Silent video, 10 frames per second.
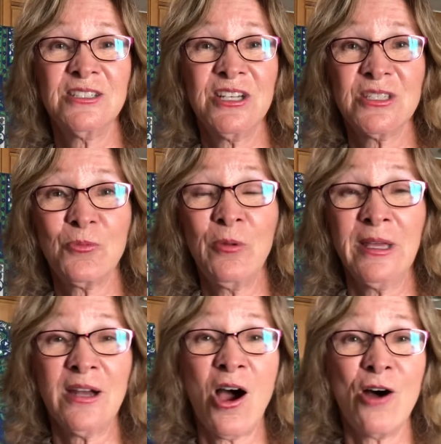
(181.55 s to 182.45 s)
it just
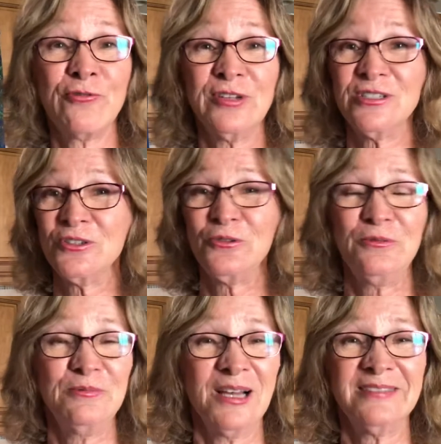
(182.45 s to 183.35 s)
went off
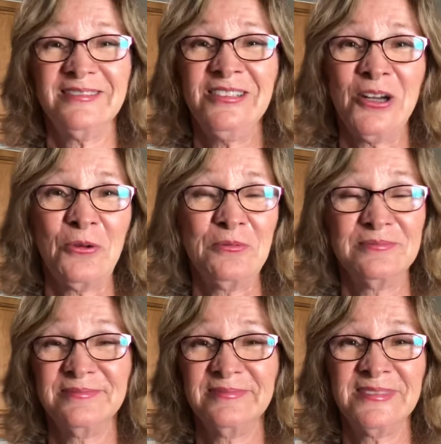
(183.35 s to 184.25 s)
into you know
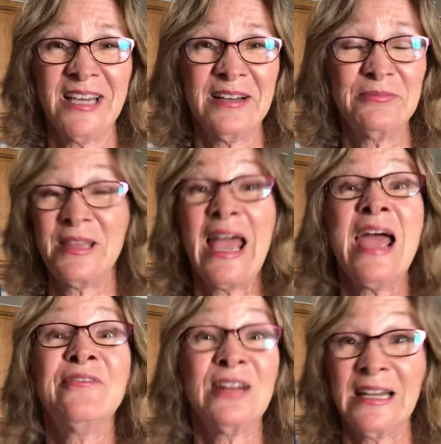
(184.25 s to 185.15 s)
the the
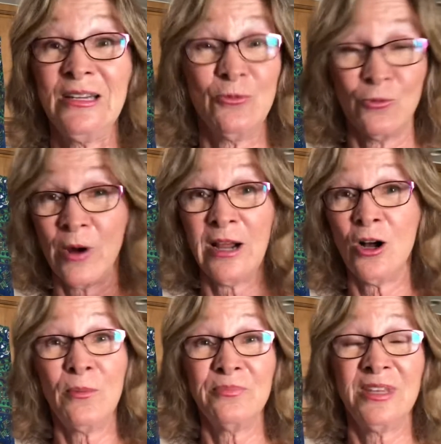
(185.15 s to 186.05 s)
heavenly
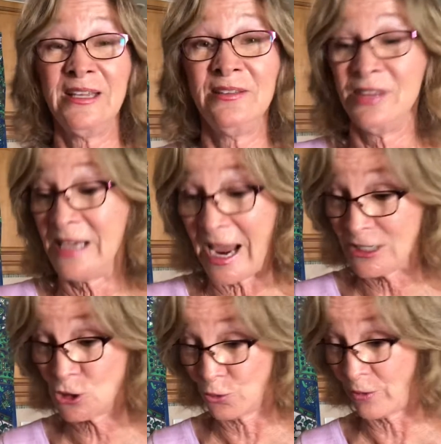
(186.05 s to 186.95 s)
realm, the the
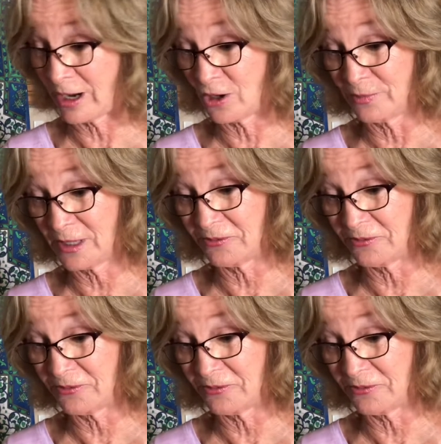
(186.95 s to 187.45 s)
angel realm.